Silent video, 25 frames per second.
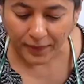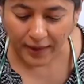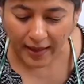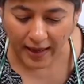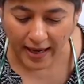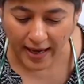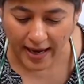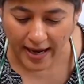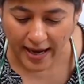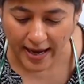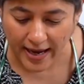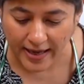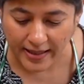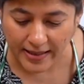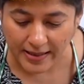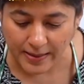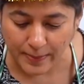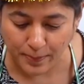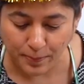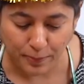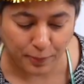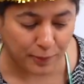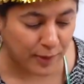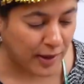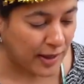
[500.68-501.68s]
and
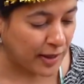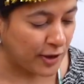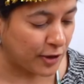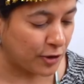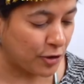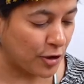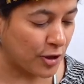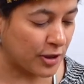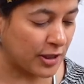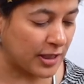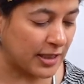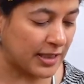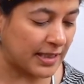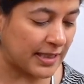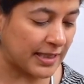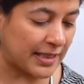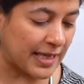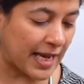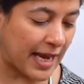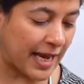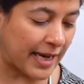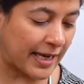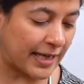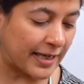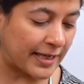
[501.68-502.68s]
spread it on the
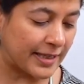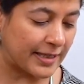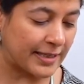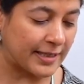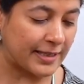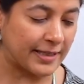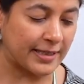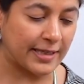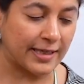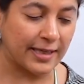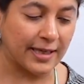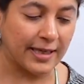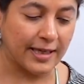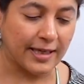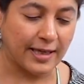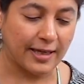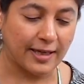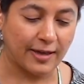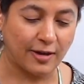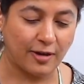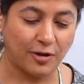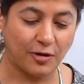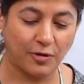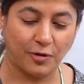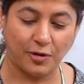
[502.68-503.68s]
sides.
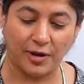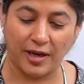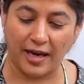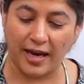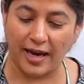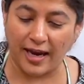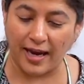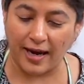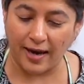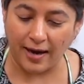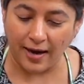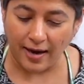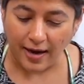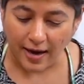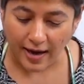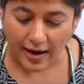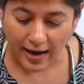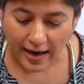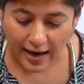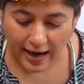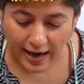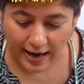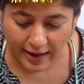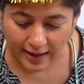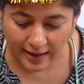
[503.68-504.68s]
Okay?
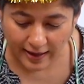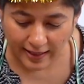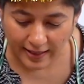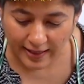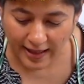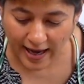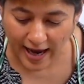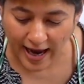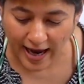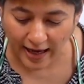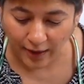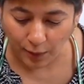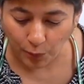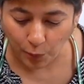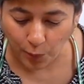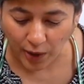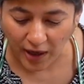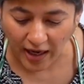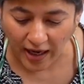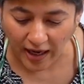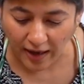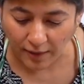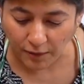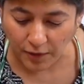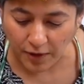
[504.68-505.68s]
And in that
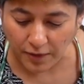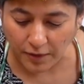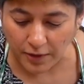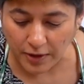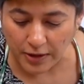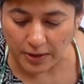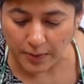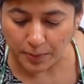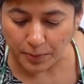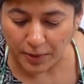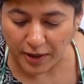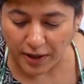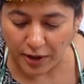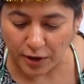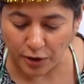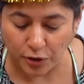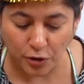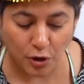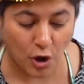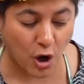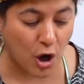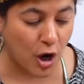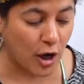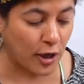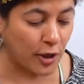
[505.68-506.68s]
way, we will spread
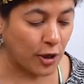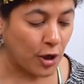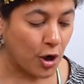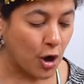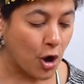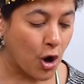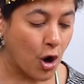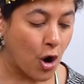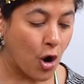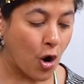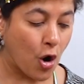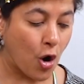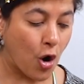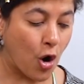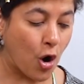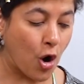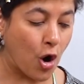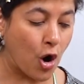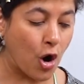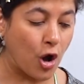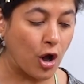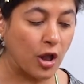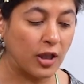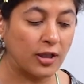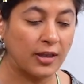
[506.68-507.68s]
it on
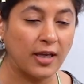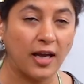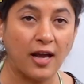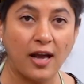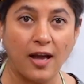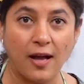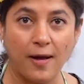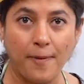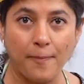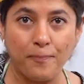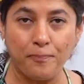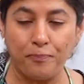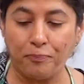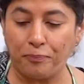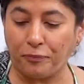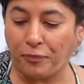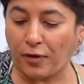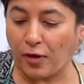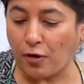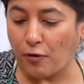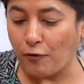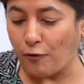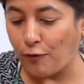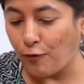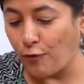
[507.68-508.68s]
all the
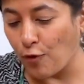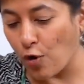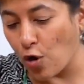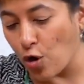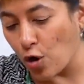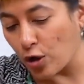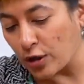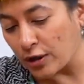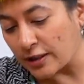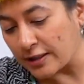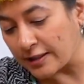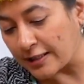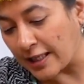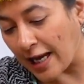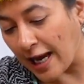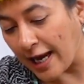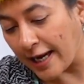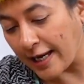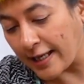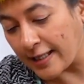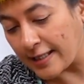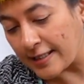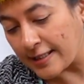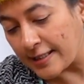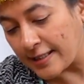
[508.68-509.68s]
4
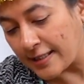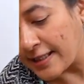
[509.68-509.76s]
sides.